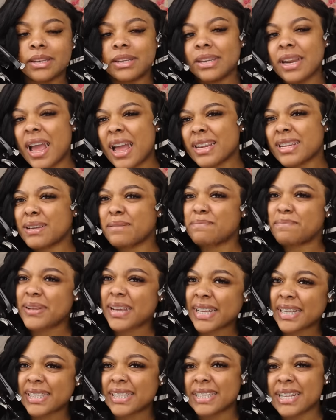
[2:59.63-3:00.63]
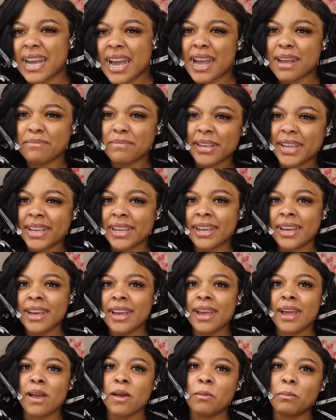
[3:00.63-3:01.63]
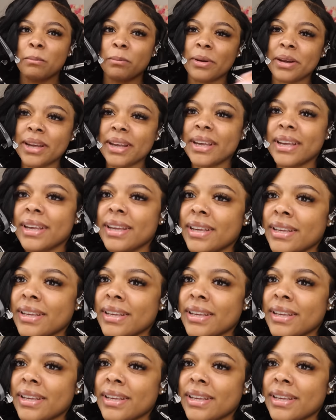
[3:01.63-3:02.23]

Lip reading: not the best timing, but